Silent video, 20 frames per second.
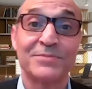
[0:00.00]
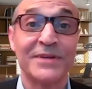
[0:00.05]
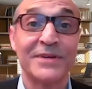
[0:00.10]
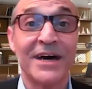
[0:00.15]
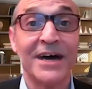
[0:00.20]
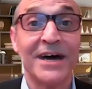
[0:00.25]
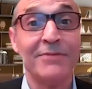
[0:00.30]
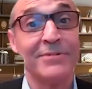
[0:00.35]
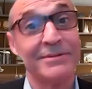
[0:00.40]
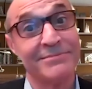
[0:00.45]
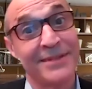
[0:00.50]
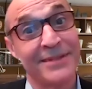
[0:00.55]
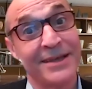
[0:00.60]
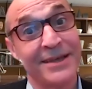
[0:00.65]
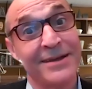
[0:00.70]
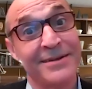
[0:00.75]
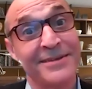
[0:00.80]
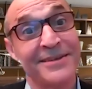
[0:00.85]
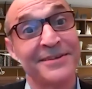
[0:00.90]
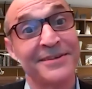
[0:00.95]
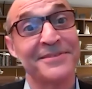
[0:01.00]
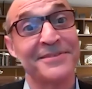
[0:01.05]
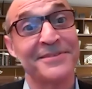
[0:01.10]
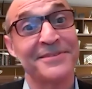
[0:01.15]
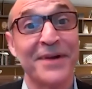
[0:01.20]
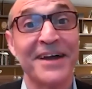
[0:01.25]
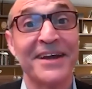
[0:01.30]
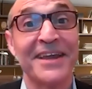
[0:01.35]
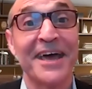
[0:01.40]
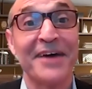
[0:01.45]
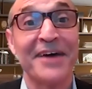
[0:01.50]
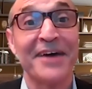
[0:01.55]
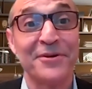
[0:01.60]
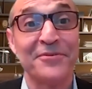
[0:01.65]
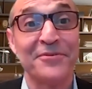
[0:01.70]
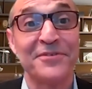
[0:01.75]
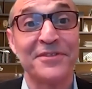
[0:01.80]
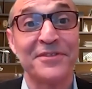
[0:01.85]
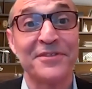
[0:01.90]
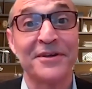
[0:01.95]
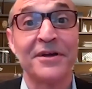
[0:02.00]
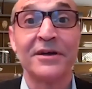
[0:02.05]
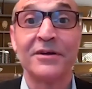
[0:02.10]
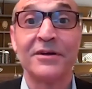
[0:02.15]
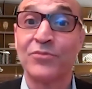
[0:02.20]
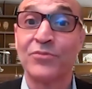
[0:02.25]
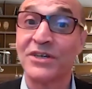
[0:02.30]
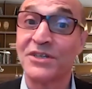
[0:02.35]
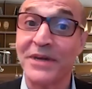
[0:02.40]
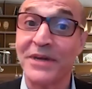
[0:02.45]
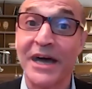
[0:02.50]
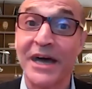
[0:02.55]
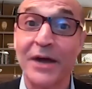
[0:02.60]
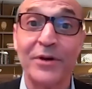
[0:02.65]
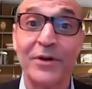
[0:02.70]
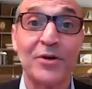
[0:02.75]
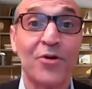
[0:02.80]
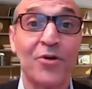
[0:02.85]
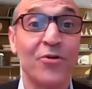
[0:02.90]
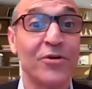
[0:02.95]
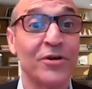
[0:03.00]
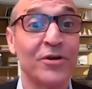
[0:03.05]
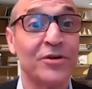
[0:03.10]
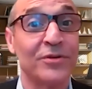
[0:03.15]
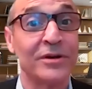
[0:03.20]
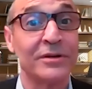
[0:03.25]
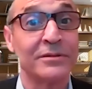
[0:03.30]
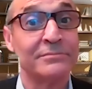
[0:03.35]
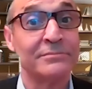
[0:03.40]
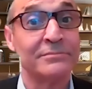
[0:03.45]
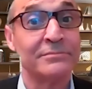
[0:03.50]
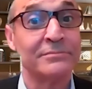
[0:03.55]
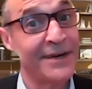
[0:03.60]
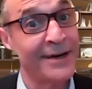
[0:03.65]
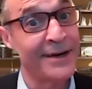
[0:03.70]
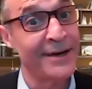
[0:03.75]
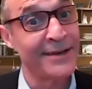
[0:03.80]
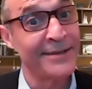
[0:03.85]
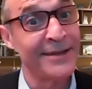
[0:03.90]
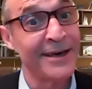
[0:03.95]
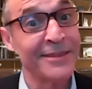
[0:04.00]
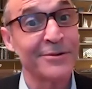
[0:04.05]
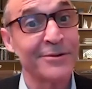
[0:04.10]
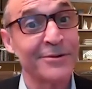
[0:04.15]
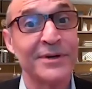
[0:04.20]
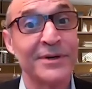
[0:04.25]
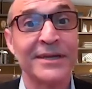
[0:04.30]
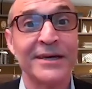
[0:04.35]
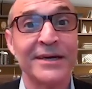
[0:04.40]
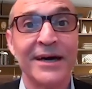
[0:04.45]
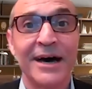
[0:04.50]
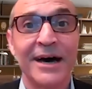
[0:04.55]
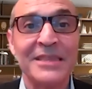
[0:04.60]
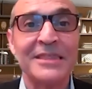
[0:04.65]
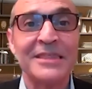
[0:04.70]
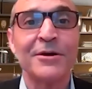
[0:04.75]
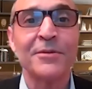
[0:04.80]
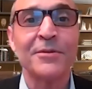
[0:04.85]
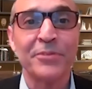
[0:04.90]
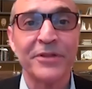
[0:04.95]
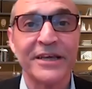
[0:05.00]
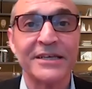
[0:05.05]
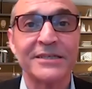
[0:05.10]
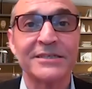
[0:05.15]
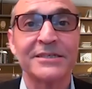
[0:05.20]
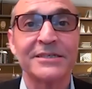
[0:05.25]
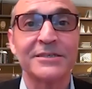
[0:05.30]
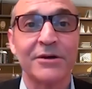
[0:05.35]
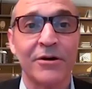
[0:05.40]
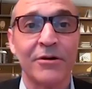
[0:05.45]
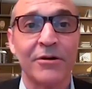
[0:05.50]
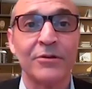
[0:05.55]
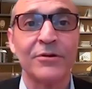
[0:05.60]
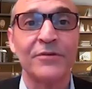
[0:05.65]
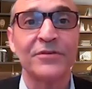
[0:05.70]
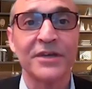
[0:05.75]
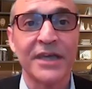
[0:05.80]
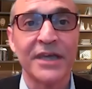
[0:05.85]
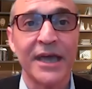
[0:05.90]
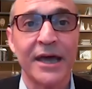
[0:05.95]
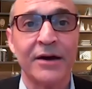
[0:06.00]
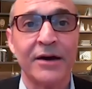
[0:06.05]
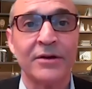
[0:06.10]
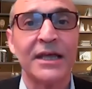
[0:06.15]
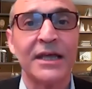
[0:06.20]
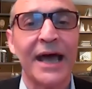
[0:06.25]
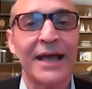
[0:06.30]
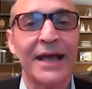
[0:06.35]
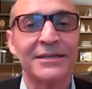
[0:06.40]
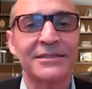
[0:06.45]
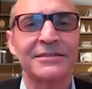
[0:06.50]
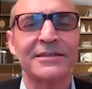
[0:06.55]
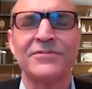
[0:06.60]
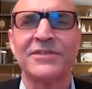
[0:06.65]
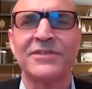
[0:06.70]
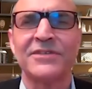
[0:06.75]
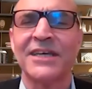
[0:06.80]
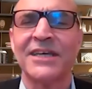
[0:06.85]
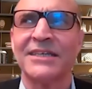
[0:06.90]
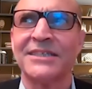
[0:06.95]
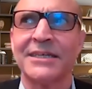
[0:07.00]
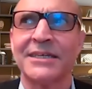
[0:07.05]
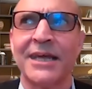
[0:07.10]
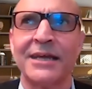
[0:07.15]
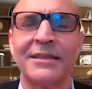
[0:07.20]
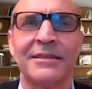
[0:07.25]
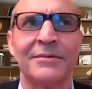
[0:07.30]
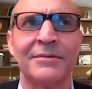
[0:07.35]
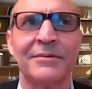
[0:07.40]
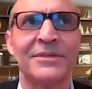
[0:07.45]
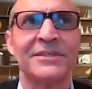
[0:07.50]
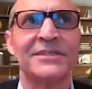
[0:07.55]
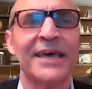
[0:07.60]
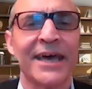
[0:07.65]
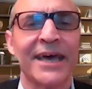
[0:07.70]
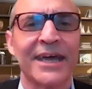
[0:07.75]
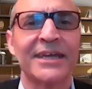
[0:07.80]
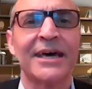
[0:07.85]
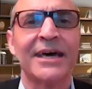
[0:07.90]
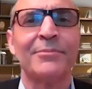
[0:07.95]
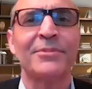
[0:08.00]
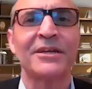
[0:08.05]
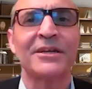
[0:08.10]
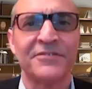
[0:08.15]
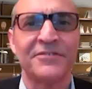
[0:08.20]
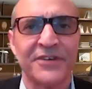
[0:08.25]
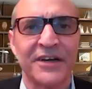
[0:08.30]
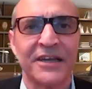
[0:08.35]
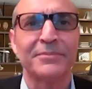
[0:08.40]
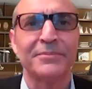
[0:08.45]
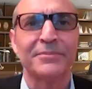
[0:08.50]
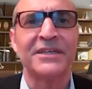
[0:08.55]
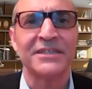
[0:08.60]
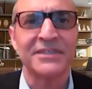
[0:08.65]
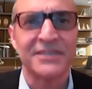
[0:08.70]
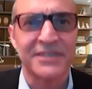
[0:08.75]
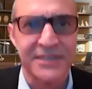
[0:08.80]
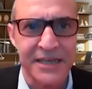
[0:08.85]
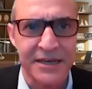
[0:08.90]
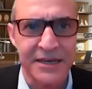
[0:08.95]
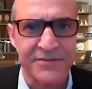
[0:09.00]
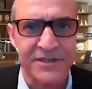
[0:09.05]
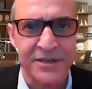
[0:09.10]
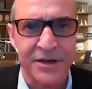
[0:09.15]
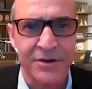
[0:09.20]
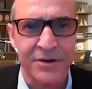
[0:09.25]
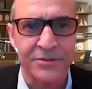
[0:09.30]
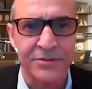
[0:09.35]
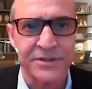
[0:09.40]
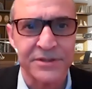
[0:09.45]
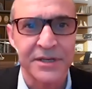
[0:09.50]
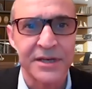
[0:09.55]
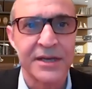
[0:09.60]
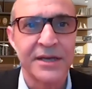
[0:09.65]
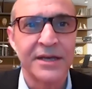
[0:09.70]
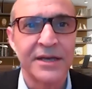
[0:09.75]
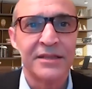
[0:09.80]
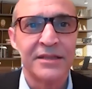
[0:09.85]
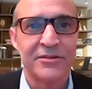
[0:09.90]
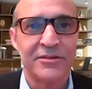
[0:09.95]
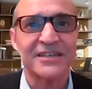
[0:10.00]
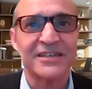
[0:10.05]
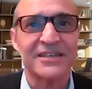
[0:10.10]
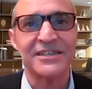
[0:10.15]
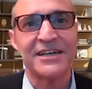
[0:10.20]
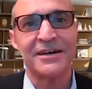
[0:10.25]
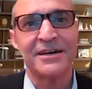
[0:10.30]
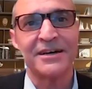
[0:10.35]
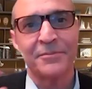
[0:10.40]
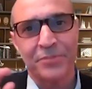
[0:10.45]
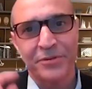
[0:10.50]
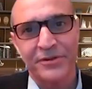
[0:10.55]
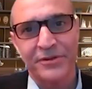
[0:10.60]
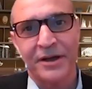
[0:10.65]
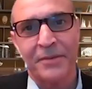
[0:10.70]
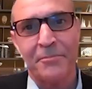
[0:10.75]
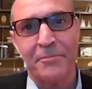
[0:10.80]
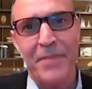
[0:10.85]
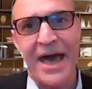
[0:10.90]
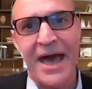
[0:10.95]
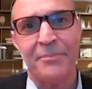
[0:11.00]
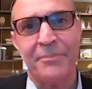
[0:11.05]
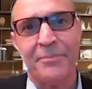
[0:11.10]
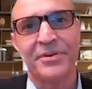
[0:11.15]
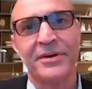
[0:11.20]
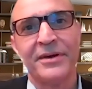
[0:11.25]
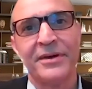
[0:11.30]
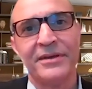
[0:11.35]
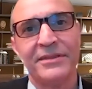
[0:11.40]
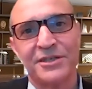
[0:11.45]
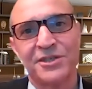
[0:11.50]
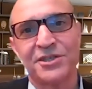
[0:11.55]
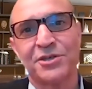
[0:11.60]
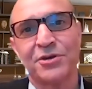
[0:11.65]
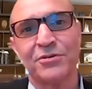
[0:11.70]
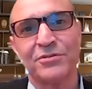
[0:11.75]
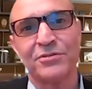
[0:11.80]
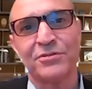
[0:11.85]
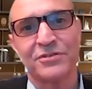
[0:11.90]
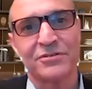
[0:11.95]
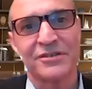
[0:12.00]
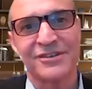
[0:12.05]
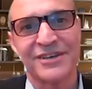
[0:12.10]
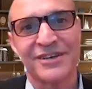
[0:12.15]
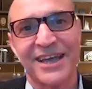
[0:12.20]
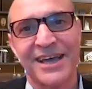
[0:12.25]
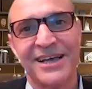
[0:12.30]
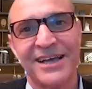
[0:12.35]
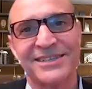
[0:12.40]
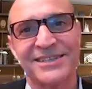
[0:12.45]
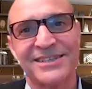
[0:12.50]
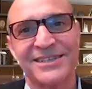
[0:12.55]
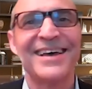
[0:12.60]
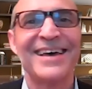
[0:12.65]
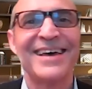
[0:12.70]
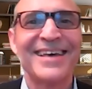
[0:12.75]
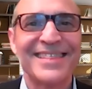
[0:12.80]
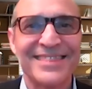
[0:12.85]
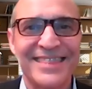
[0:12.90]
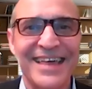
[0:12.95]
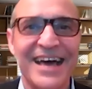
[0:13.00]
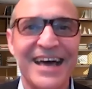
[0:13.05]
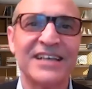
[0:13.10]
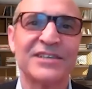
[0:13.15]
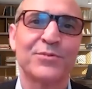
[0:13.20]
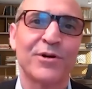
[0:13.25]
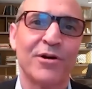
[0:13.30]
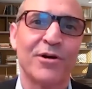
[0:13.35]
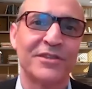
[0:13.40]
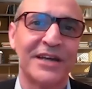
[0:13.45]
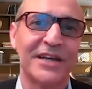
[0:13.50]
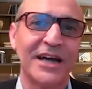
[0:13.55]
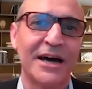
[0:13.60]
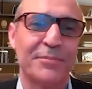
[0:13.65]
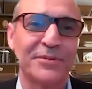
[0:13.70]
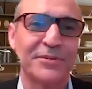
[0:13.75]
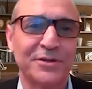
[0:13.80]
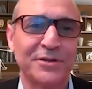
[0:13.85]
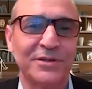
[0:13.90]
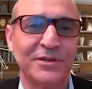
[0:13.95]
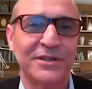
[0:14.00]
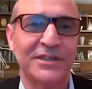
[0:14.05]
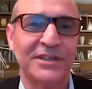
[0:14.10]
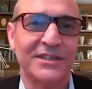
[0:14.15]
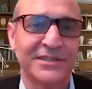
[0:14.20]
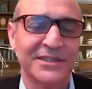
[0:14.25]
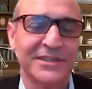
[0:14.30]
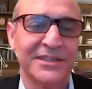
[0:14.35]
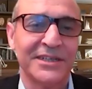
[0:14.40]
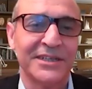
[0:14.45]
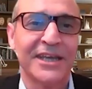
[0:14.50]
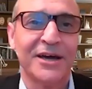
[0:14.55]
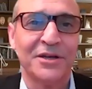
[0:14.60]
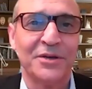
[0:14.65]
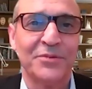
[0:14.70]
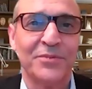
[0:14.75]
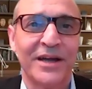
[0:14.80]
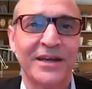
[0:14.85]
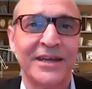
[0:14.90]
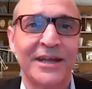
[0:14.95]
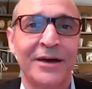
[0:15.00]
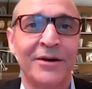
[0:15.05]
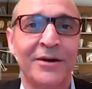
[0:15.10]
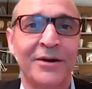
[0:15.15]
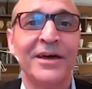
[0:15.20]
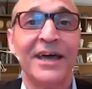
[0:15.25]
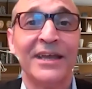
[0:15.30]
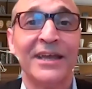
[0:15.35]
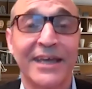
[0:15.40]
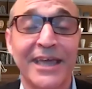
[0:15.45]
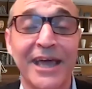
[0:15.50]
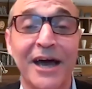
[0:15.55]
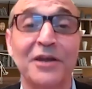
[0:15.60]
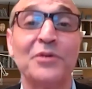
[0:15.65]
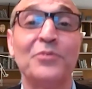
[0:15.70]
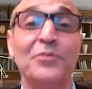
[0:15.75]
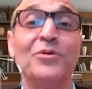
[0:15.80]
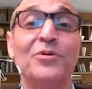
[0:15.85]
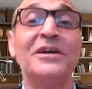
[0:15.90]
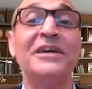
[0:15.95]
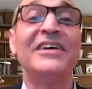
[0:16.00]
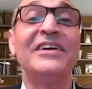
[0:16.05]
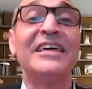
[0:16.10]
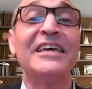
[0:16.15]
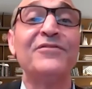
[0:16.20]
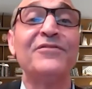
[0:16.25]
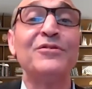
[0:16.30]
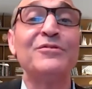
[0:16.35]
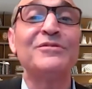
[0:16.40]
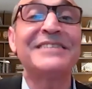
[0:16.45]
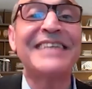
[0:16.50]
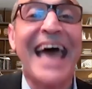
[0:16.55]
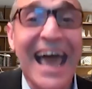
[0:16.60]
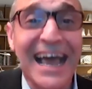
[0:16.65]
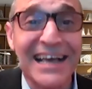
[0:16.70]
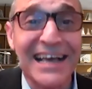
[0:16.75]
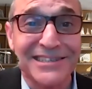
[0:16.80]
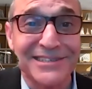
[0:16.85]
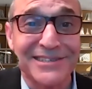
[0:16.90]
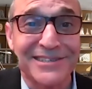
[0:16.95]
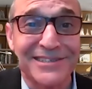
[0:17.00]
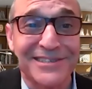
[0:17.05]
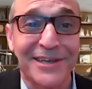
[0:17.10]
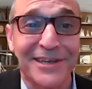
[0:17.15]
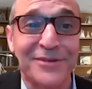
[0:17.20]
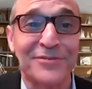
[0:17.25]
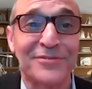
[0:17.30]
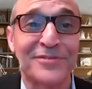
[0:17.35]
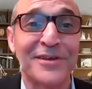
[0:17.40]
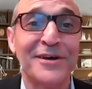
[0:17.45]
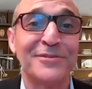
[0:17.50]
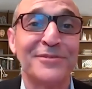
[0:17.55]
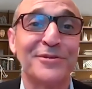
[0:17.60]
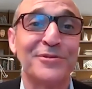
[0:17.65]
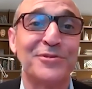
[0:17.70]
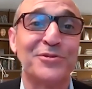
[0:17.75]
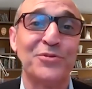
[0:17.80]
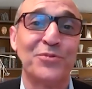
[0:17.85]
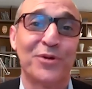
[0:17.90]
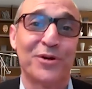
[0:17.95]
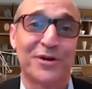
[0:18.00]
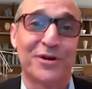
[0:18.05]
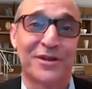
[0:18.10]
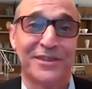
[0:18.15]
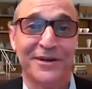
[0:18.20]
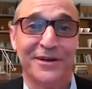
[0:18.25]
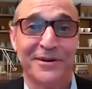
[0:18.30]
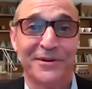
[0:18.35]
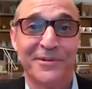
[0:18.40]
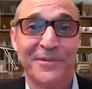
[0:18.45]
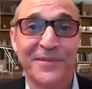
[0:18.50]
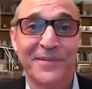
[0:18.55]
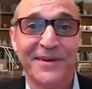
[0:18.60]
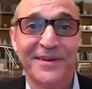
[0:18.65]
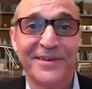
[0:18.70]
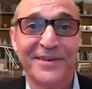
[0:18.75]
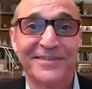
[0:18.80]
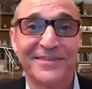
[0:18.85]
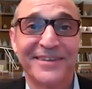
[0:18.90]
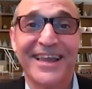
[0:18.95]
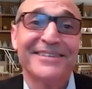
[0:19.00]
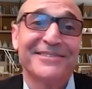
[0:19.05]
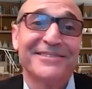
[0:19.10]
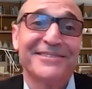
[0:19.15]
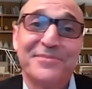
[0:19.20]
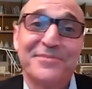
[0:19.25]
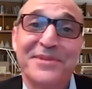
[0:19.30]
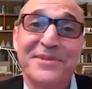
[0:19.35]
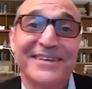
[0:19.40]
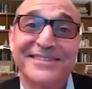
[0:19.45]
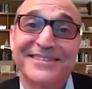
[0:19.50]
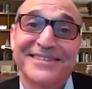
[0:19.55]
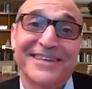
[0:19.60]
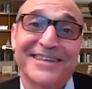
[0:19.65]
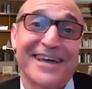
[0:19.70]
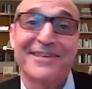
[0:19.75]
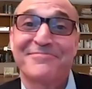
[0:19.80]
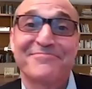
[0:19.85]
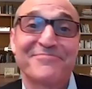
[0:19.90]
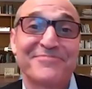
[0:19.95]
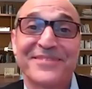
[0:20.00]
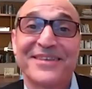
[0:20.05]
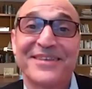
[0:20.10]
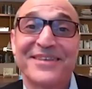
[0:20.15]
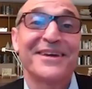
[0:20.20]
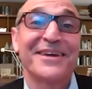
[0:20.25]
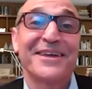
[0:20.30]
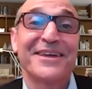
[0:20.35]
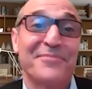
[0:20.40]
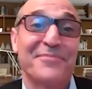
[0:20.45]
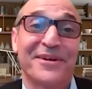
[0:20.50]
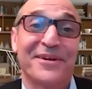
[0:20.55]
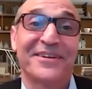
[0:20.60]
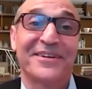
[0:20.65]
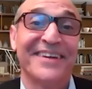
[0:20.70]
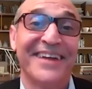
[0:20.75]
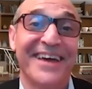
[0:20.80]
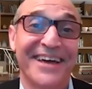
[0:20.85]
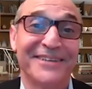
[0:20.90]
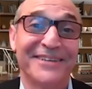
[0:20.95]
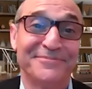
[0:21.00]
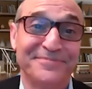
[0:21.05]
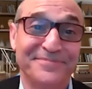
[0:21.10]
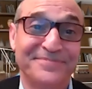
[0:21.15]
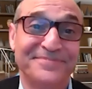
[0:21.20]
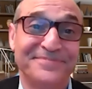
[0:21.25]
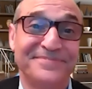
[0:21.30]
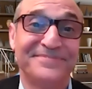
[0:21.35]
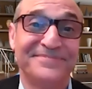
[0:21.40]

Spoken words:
Richmond Highway, they might have it over there. Richmond Highway Corridor, another one. I mean, there are places all over the county. Actually, they've designated them as economic development incentive zones. They're actually a map that shows those locations. That's where all the opportunity is in the county right now. And the county will even give you tax incentives to do work there. So that to me is like, it doesn't get better than that.